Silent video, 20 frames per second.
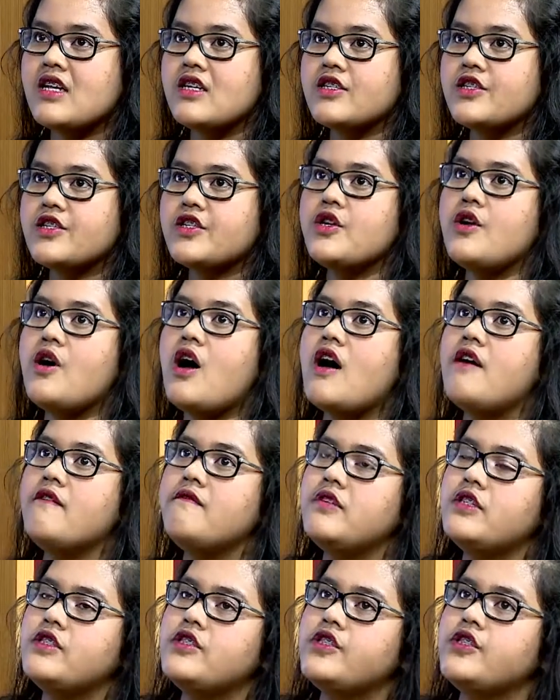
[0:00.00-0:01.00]
So I've
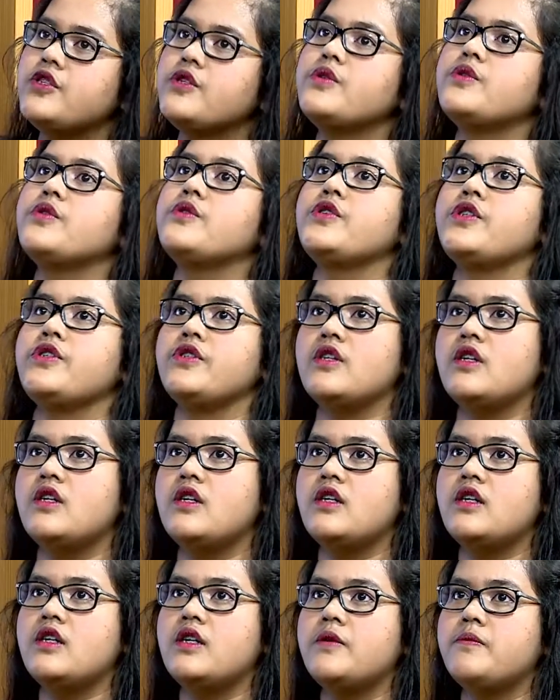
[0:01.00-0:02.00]
been
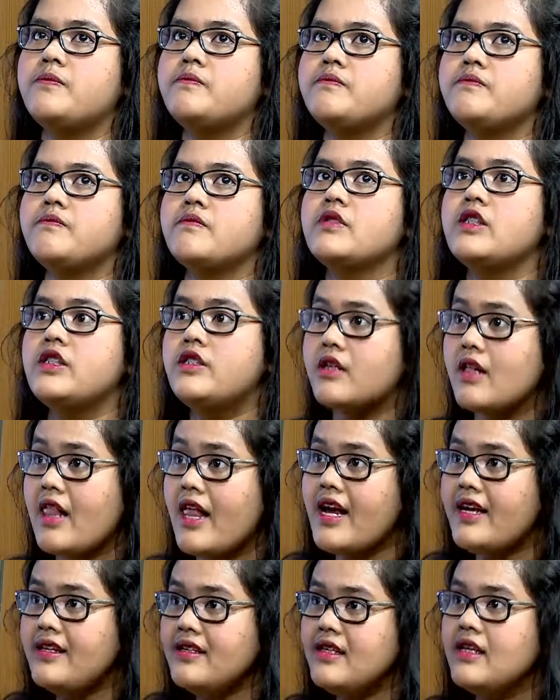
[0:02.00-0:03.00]
to
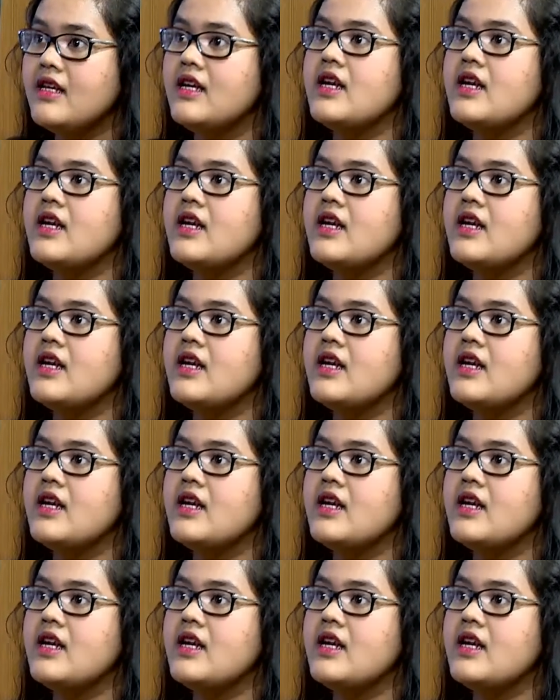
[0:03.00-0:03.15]
Netherlands,